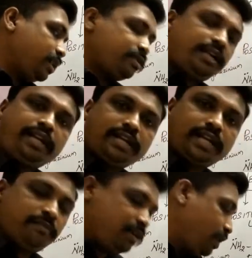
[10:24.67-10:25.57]
Ethylene
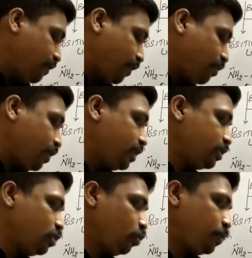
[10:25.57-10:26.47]
diamine, it will donate the
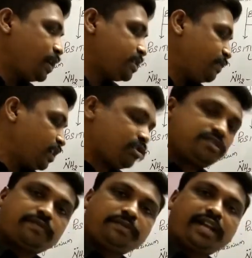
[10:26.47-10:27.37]
two pairs of electrons
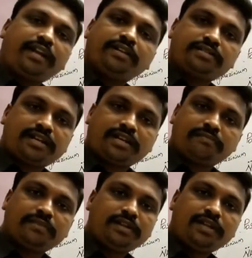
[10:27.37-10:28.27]
from the nitrogen atom.
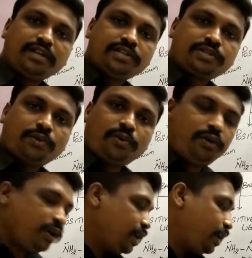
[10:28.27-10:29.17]

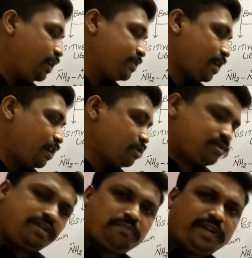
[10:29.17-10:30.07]
So it is also
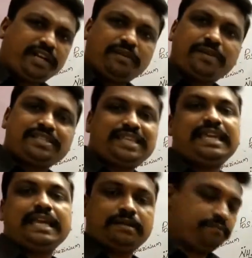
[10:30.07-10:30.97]
simply termed as
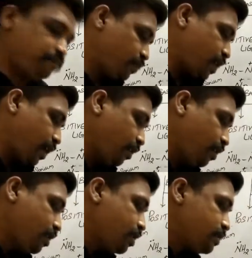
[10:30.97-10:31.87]
En, right?
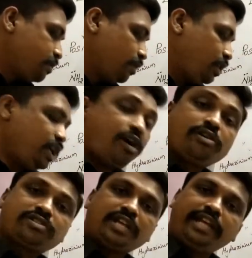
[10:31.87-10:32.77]
Similarly,
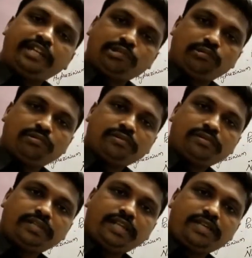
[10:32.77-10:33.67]
oxalate 2,
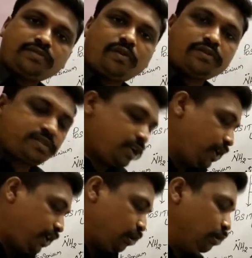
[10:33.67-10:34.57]
it is
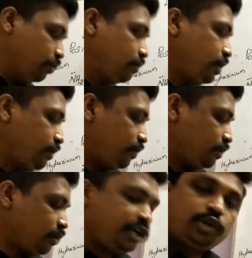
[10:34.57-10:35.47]
oxalate 2. It will
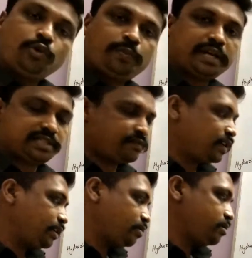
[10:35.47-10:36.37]
donate two pairs of
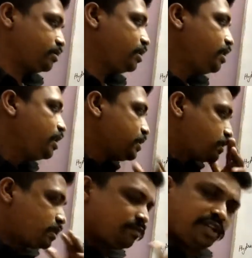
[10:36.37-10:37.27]
electrons. So
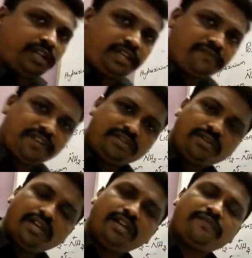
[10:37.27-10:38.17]
similarly,
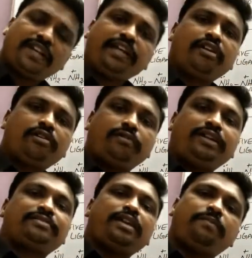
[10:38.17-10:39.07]
if a ligand
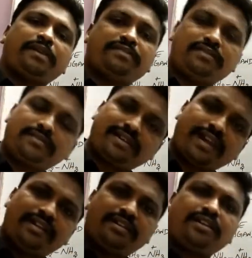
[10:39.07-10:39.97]
donates three pairs, it is
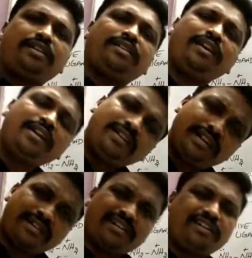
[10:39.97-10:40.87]
tridentate,
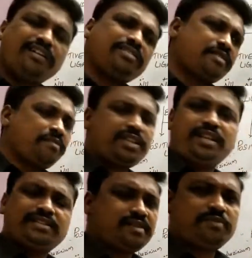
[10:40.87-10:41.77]
tetradentate. Some other
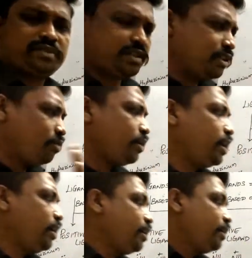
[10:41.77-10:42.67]
examples are there. Okay,
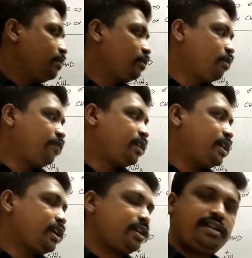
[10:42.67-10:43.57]
we will go for
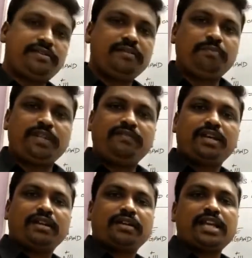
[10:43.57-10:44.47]
directly. Simply, we
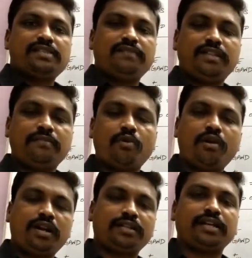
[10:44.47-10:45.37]
can classify them
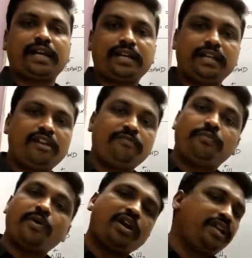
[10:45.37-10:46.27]
all under the category of
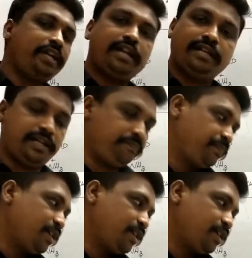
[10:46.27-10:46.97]
polydentate.